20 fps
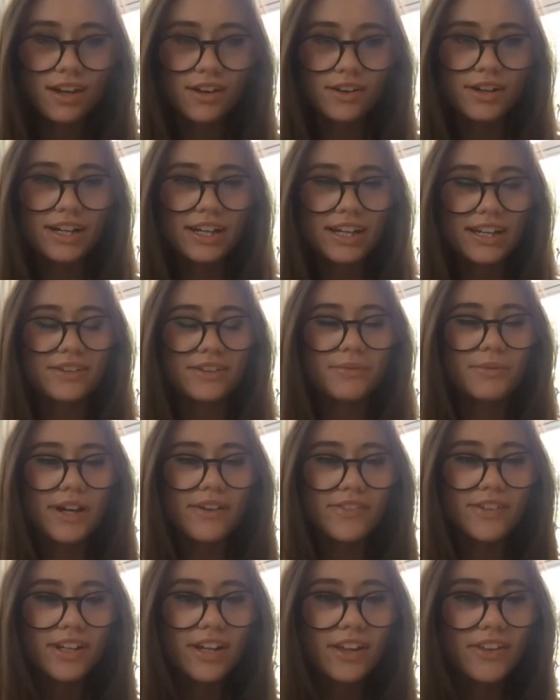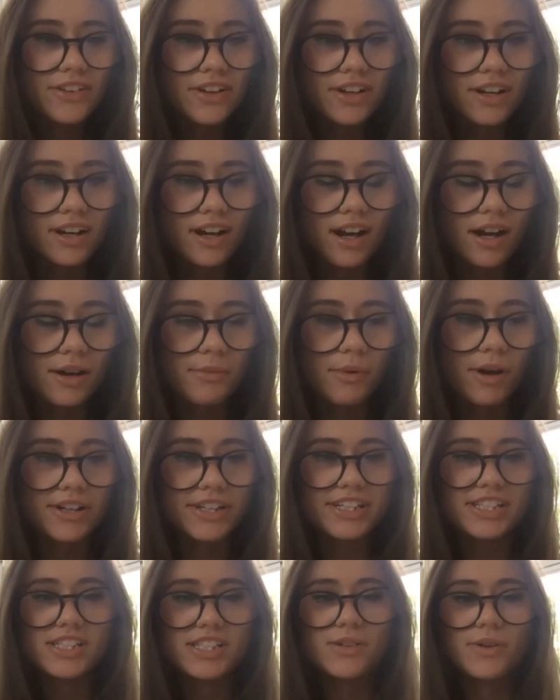Okay, and then we have another
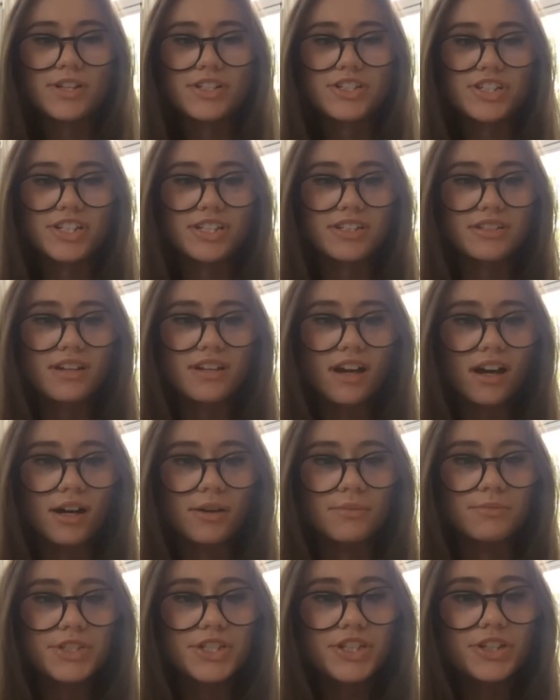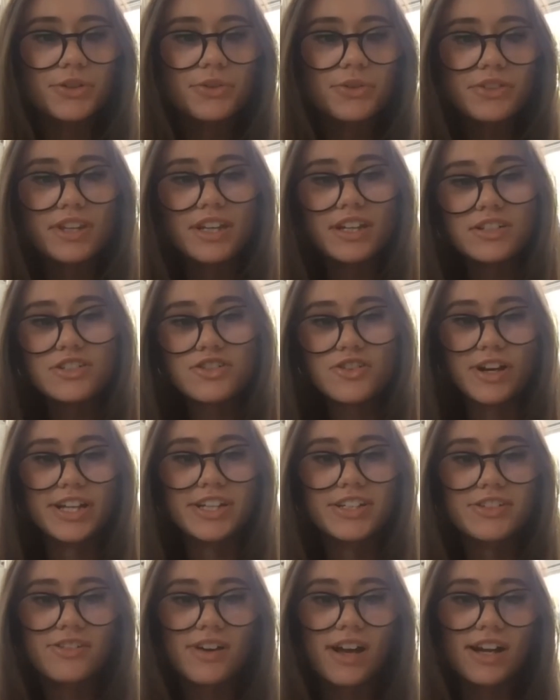audience question. Do you think
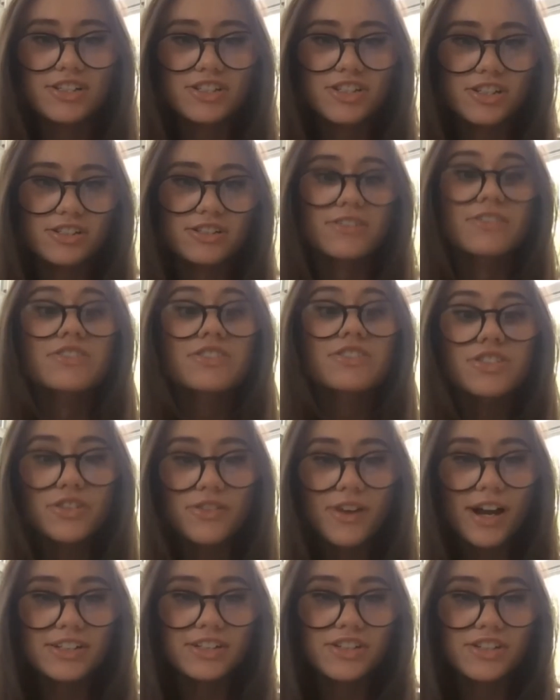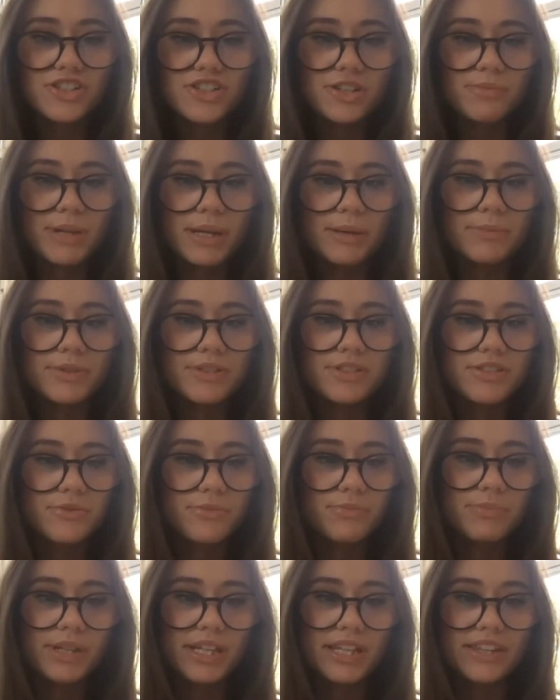trained directors should be able to
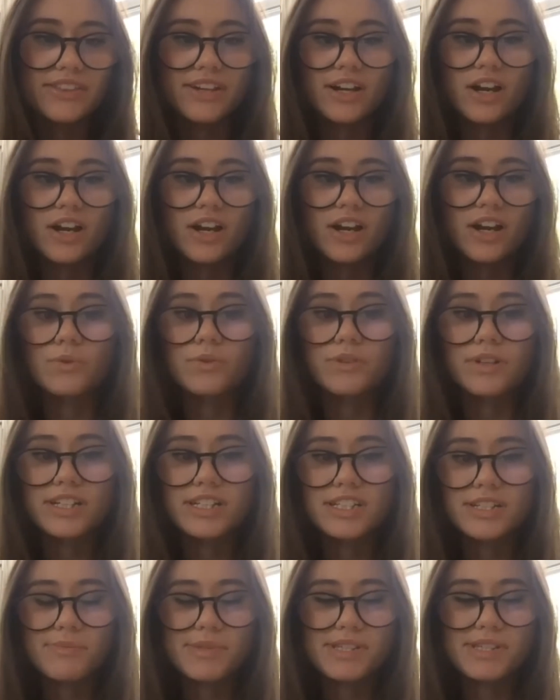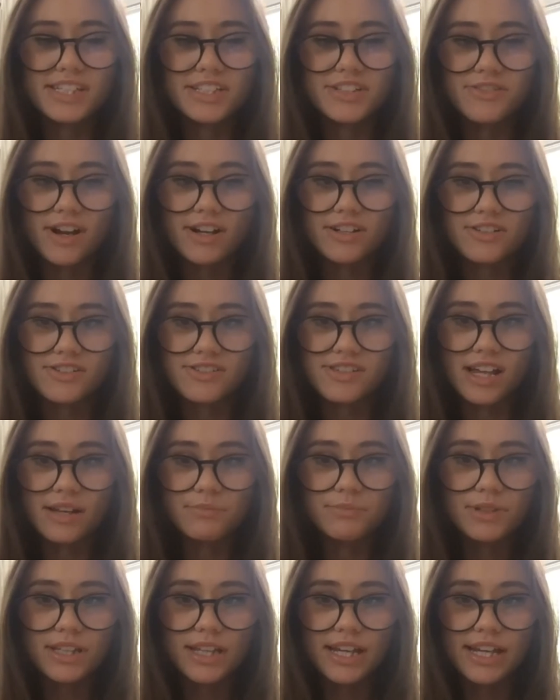be their own intimacy directors on
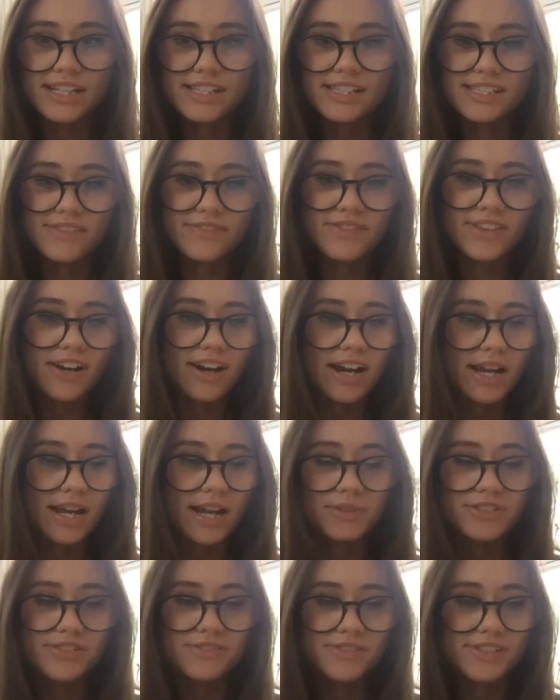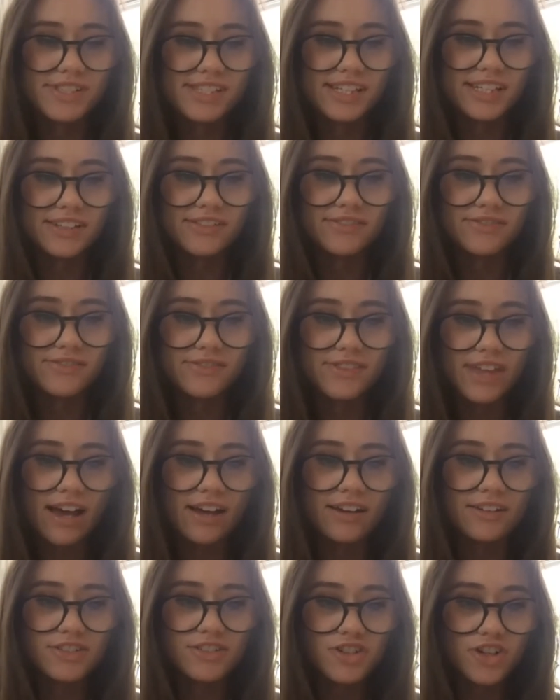plays if they're able to receive
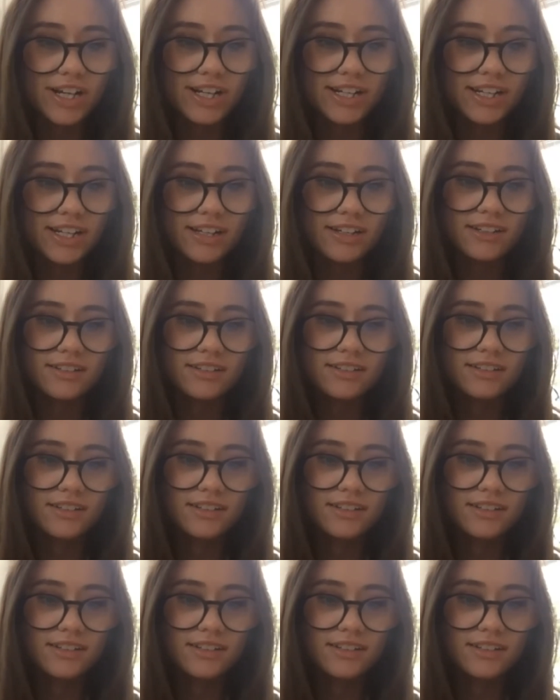that training?